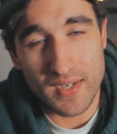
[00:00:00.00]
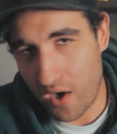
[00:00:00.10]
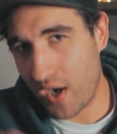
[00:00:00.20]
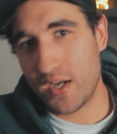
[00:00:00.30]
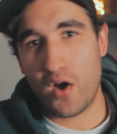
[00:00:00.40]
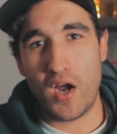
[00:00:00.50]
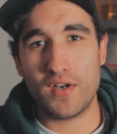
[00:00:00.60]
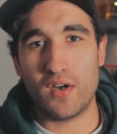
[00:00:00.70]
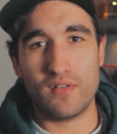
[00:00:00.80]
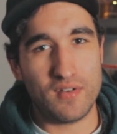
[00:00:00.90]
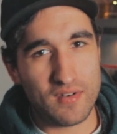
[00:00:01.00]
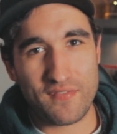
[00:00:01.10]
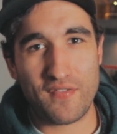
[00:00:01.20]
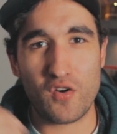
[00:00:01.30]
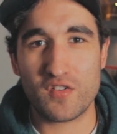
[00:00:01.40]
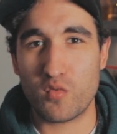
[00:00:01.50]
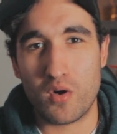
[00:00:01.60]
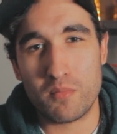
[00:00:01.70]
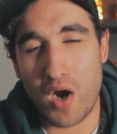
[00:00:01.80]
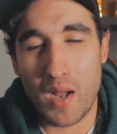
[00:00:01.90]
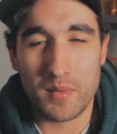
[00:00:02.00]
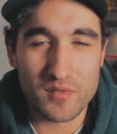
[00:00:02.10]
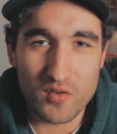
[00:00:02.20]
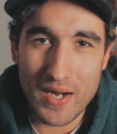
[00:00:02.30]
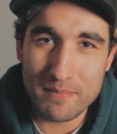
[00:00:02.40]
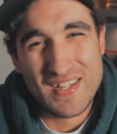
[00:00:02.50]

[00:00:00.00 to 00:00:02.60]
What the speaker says: Now, I know, first world problems, right?